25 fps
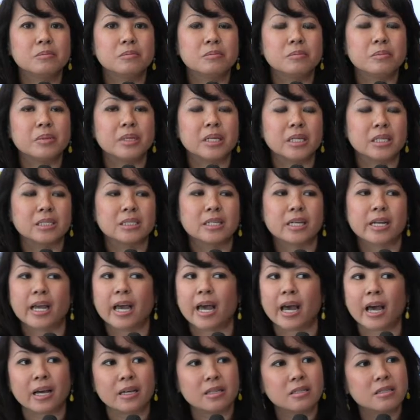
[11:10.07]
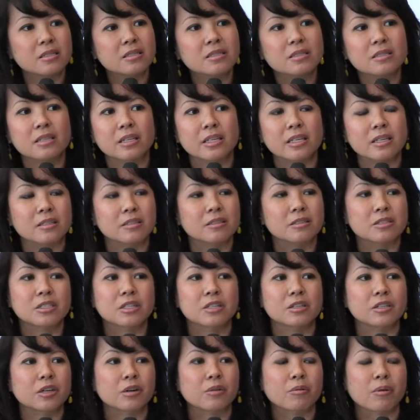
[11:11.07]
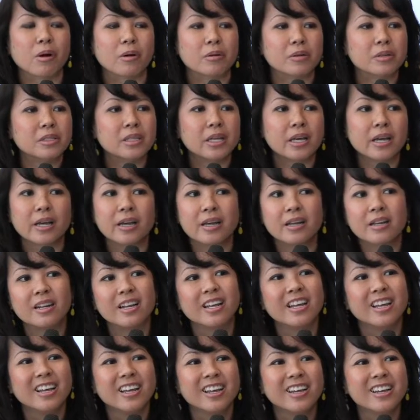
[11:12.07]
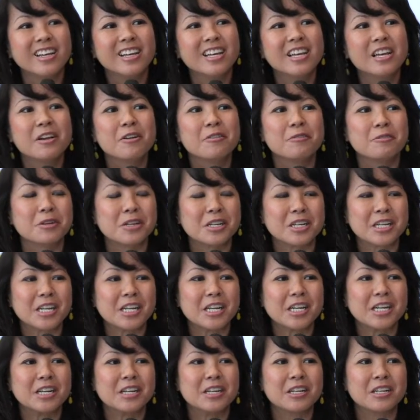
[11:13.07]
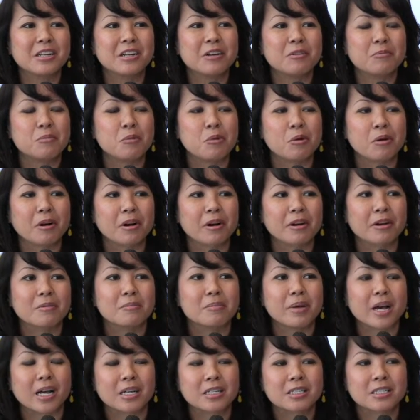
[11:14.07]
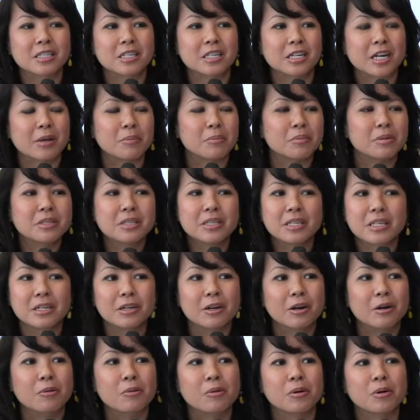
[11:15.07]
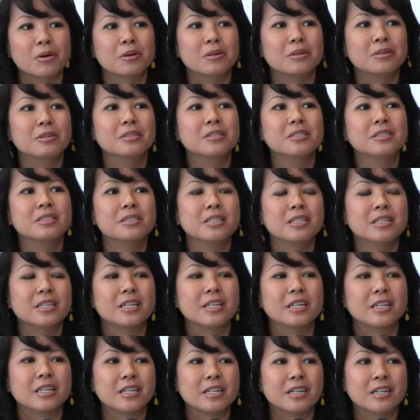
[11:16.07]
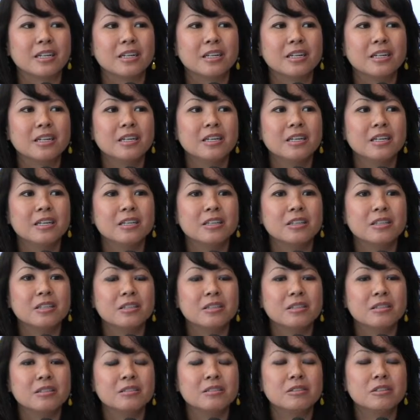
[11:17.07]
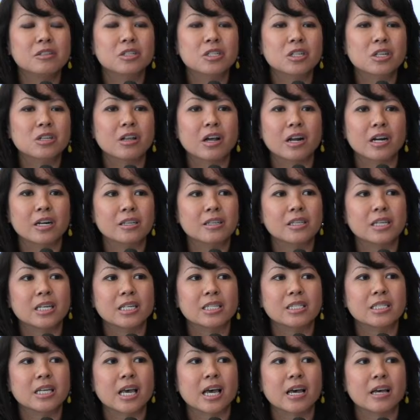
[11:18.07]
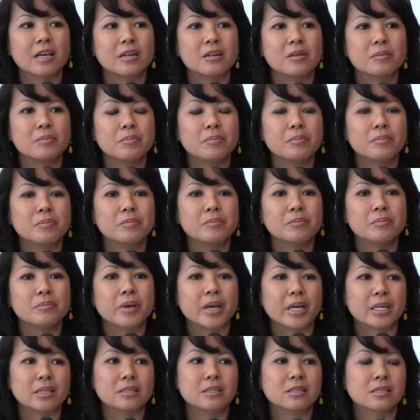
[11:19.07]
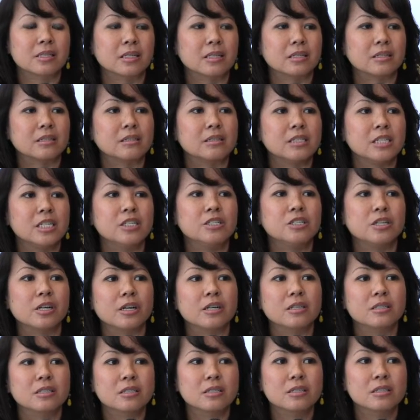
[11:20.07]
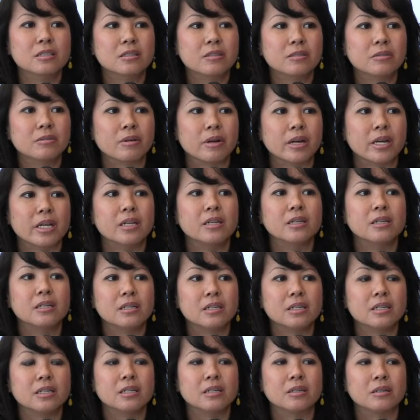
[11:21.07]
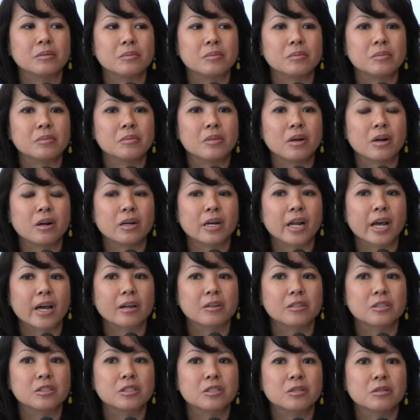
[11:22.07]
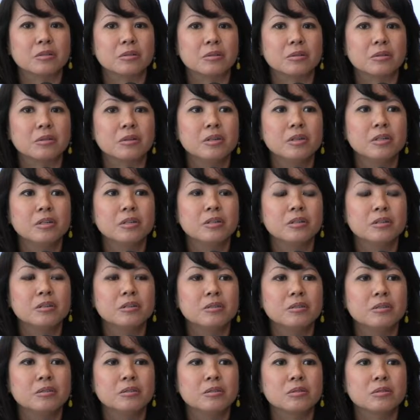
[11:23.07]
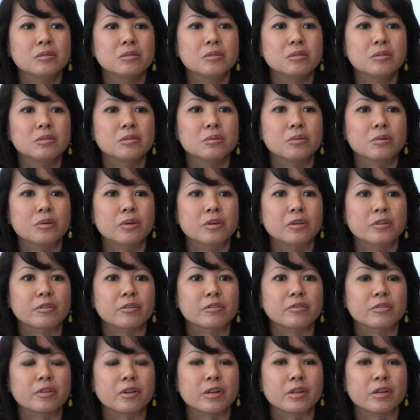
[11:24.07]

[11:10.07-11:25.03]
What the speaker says: be into cats. Like, there's nothing wrong with that. We need a more compassion and empathy in our world, and there's a lot of things that pets can teach us, right? On how to sort of